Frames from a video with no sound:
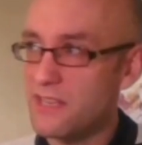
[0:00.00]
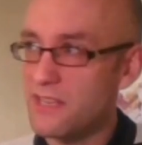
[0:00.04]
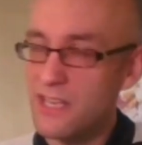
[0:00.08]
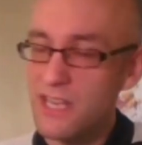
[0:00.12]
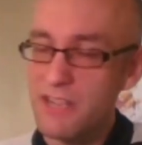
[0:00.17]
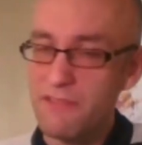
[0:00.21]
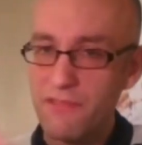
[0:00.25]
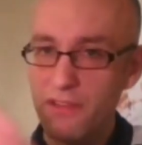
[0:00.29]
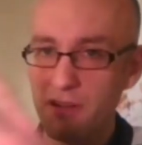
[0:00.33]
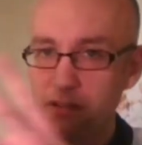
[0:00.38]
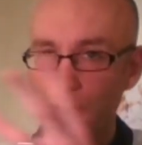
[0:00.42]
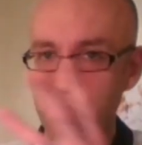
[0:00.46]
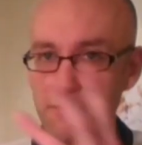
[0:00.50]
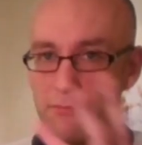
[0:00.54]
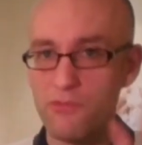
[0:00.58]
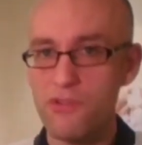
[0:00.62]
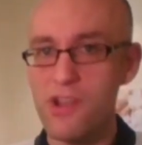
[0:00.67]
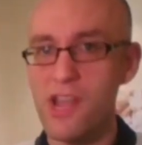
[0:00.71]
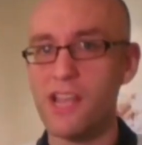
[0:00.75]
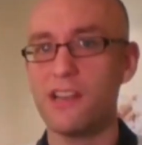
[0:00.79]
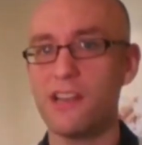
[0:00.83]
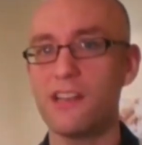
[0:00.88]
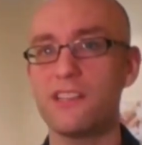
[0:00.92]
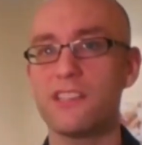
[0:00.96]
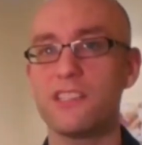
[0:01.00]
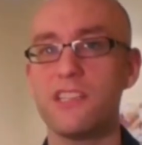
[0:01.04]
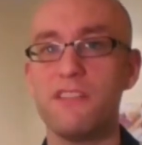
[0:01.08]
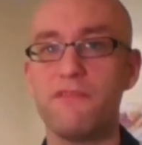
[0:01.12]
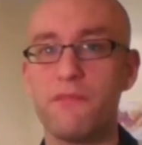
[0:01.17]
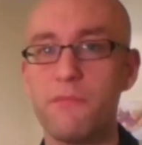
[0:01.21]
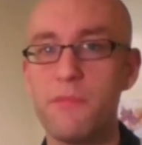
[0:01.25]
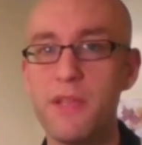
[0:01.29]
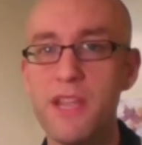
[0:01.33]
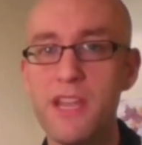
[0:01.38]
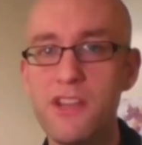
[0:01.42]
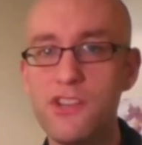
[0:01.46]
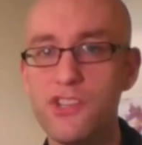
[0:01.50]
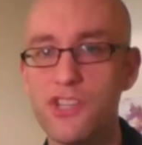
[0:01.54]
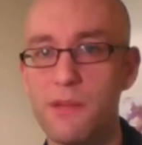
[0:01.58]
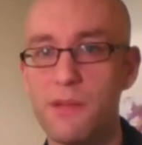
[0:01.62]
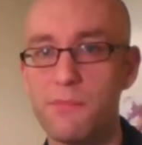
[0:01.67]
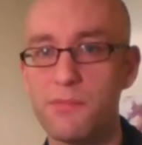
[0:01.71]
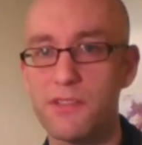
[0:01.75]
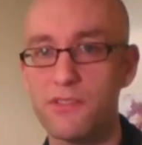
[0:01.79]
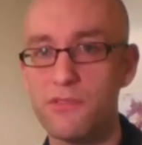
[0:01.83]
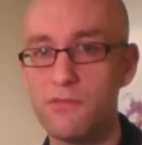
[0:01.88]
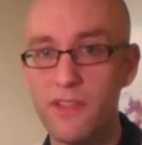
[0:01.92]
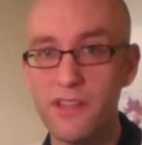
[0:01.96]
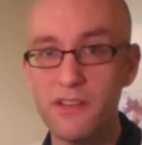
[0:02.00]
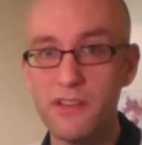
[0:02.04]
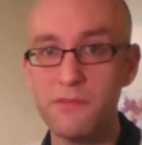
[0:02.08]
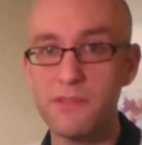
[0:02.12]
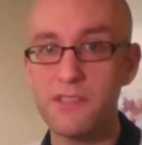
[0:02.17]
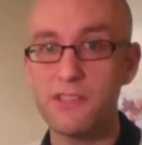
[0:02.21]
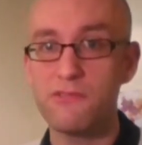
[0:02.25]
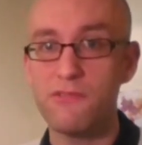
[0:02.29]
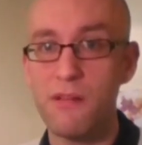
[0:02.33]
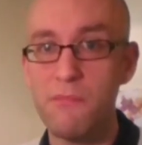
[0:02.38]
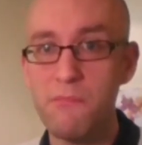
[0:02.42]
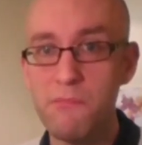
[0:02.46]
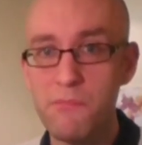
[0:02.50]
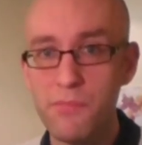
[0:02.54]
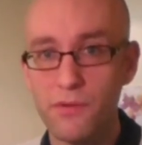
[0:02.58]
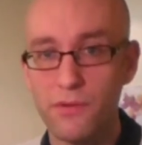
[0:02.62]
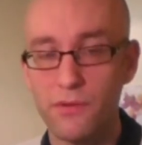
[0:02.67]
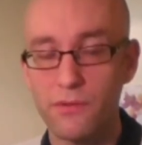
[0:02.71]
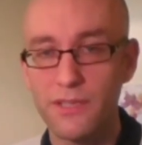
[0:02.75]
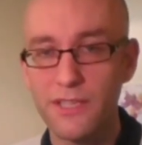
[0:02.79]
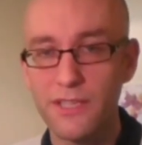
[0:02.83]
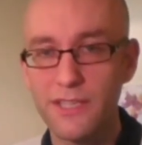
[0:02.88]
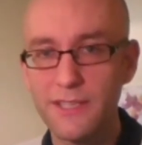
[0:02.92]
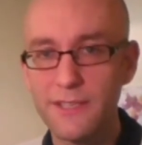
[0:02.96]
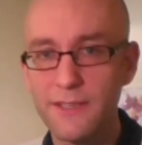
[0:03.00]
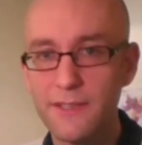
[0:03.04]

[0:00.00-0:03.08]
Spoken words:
delivered miraculously from Egypt, and all they do is grumble.